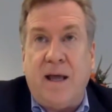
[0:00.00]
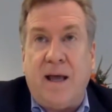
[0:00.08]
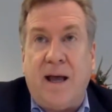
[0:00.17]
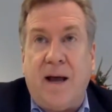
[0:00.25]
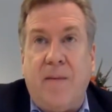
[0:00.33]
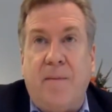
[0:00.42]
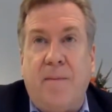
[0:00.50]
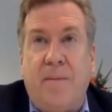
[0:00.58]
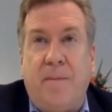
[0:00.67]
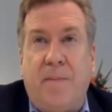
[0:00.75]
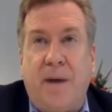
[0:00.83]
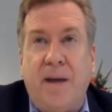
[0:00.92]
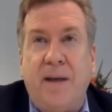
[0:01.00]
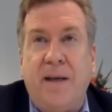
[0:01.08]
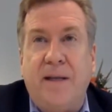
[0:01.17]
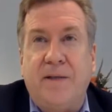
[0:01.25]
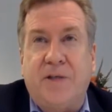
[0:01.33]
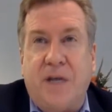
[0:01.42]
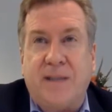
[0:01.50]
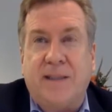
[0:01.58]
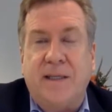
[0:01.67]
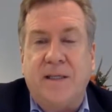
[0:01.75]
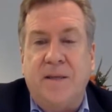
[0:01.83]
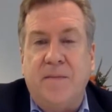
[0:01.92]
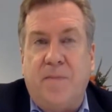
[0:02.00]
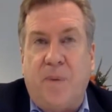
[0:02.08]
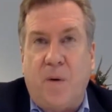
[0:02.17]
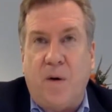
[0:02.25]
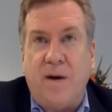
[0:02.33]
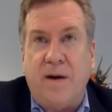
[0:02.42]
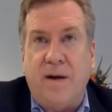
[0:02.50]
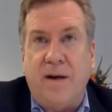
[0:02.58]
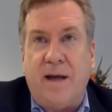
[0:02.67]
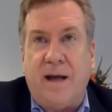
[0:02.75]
uh, but just as important,